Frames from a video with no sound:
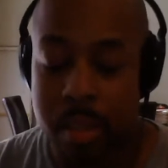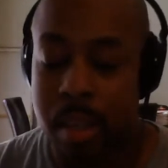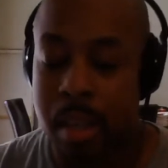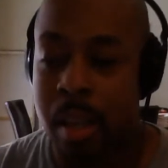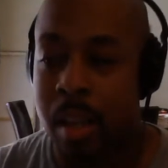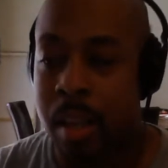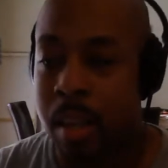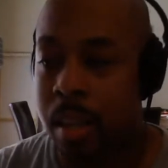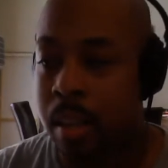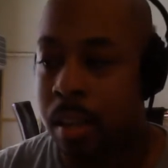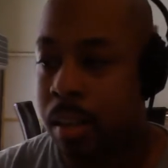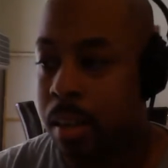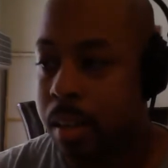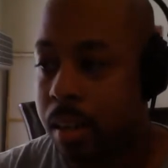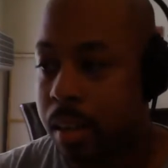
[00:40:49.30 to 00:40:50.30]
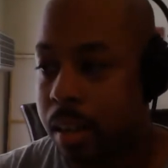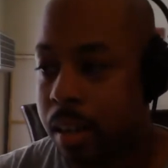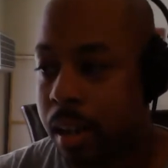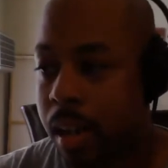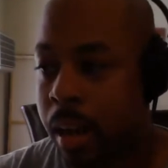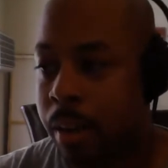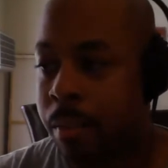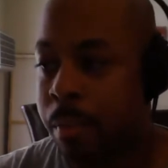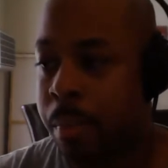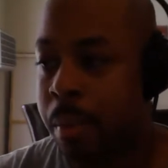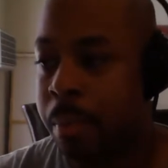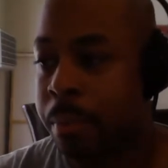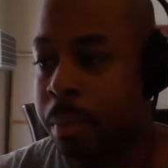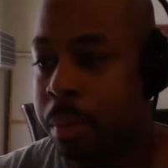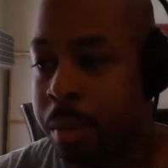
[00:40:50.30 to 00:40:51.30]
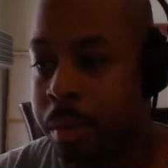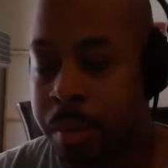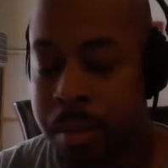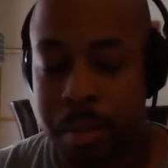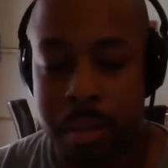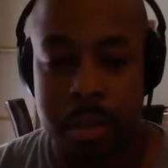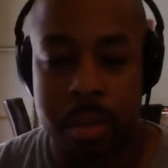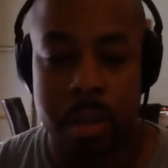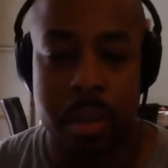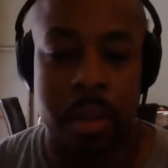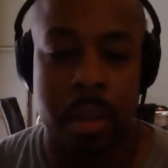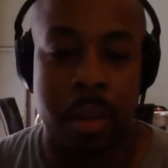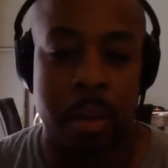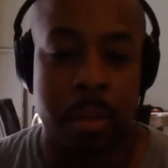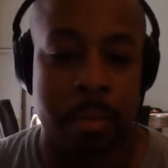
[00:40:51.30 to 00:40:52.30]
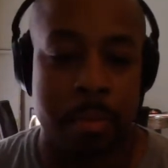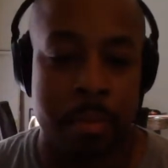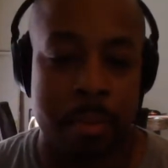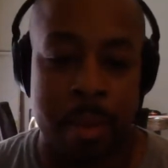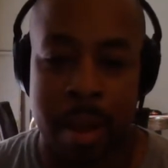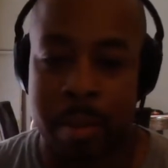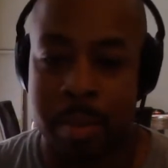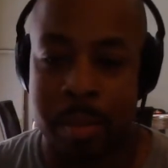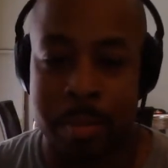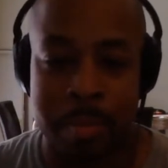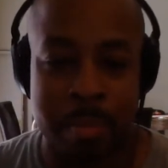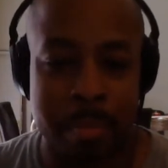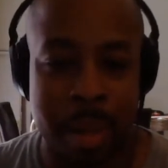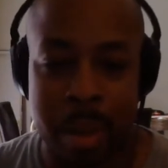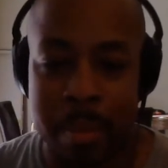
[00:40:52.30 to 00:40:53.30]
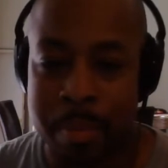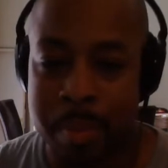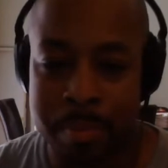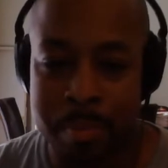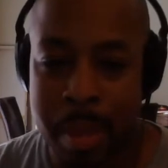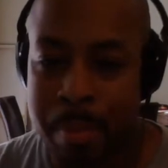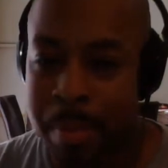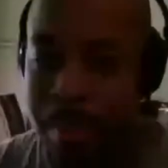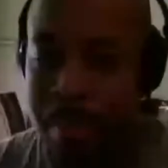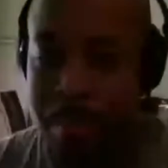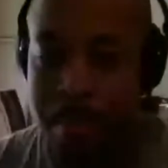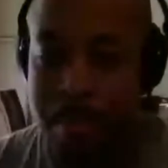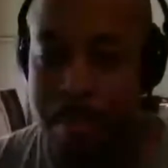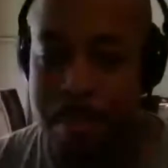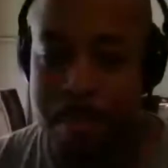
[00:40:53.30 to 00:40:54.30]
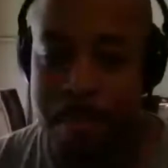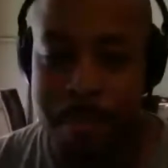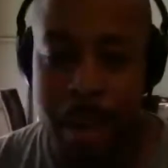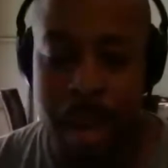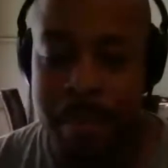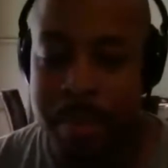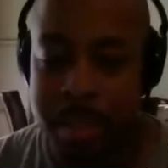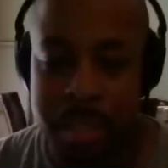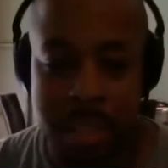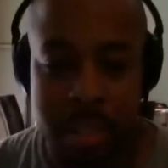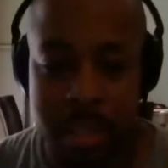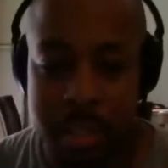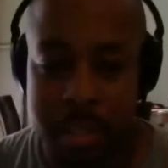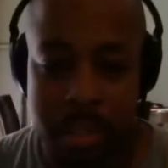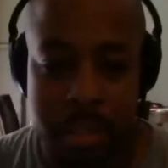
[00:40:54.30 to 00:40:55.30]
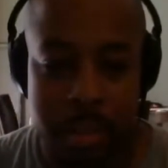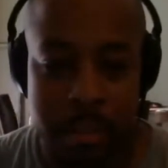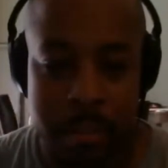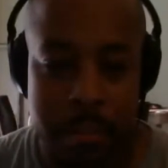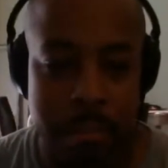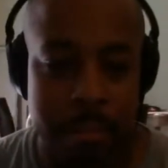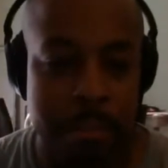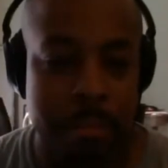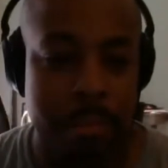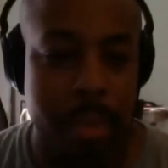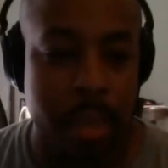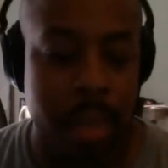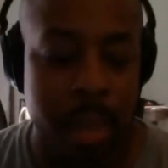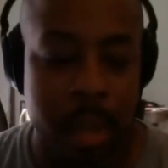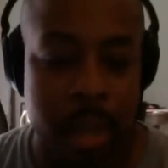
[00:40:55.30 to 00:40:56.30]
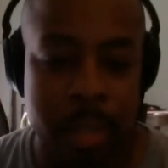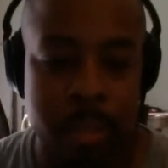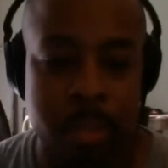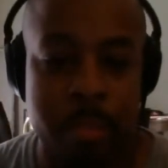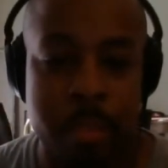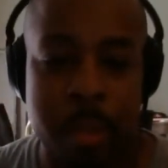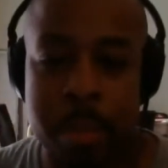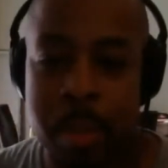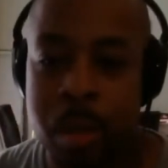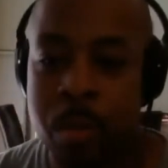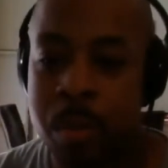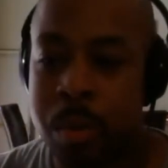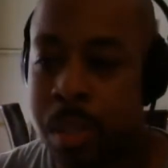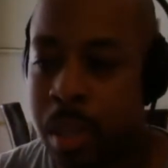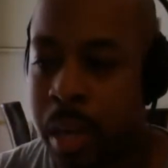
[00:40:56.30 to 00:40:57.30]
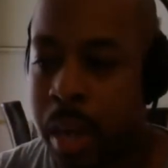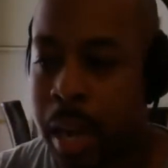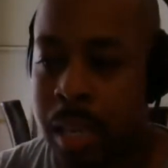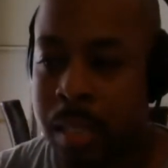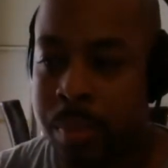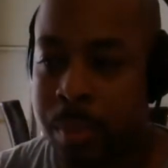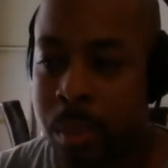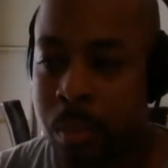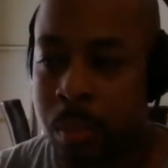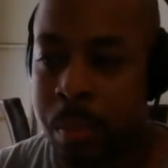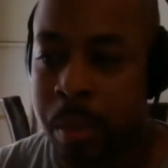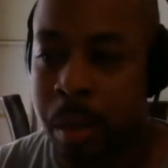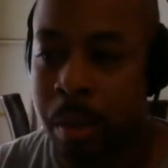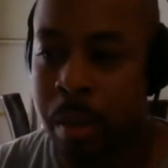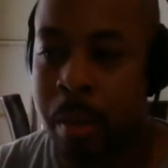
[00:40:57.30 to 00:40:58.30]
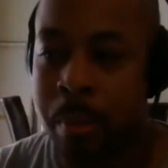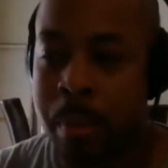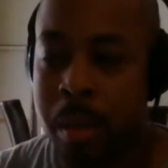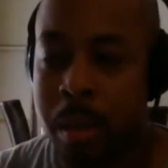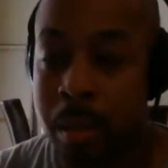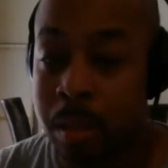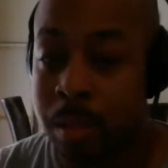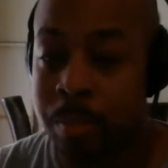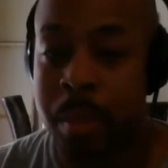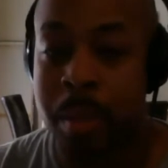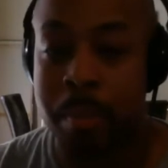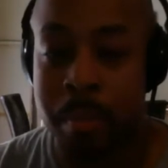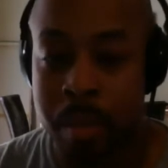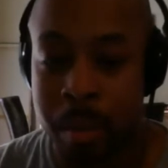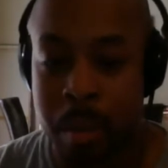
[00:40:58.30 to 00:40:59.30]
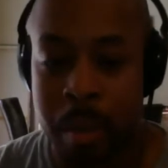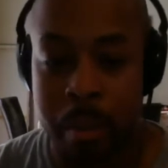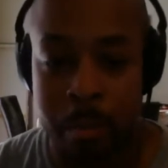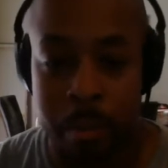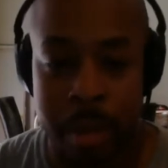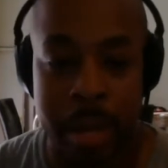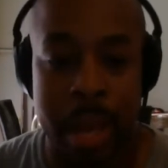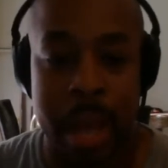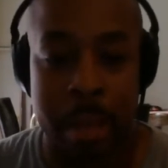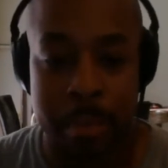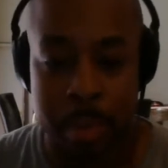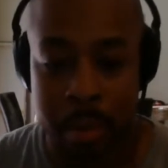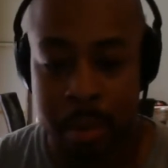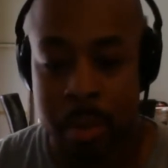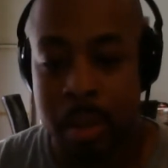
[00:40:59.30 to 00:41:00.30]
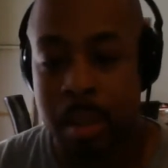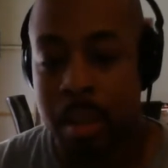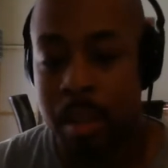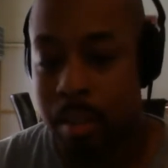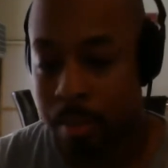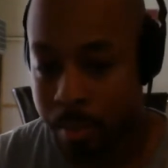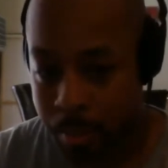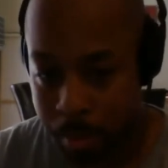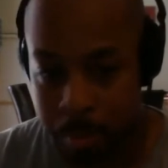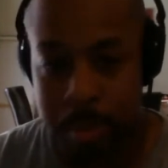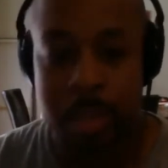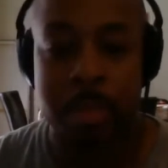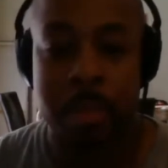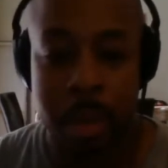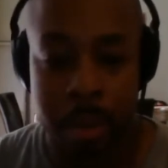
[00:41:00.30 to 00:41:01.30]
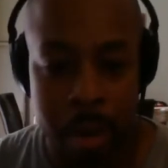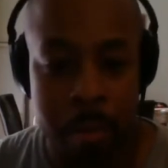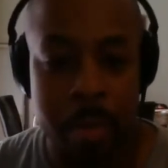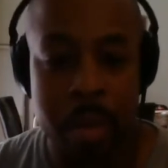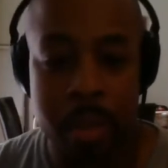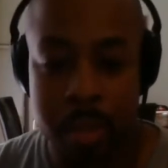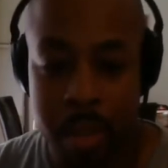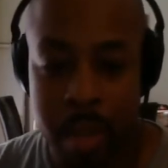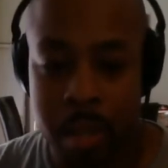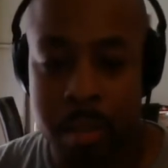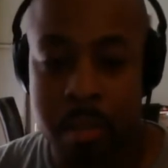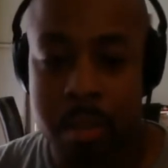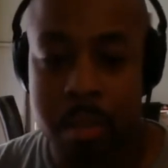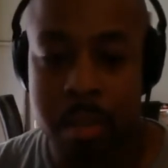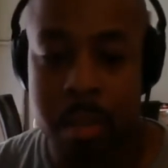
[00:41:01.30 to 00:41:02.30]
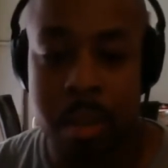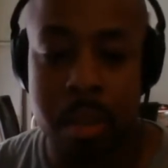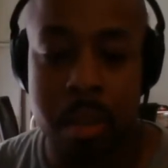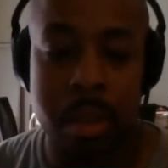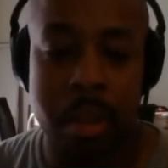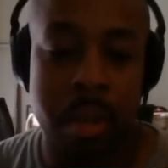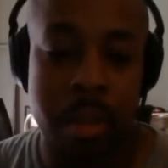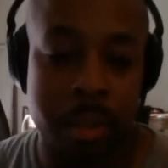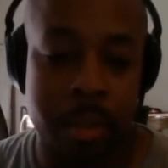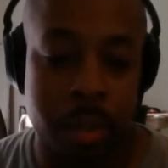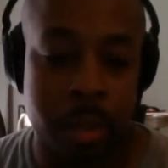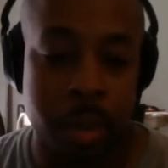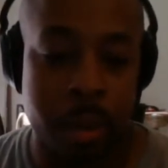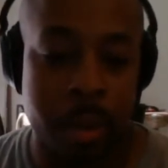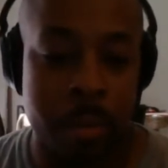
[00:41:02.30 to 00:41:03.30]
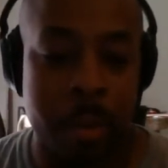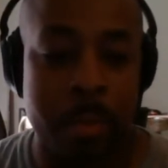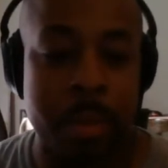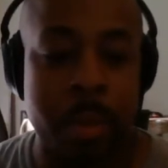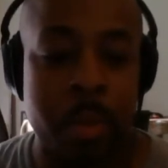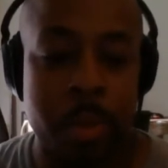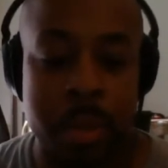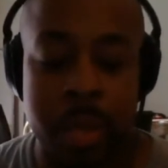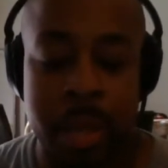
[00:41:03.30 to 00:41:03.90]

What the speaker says: And I remember I was maybe 5 or 6, and I just remember going to the hospital with my grandmother because when it happened, we went to my grandmother's house, and so I remember going to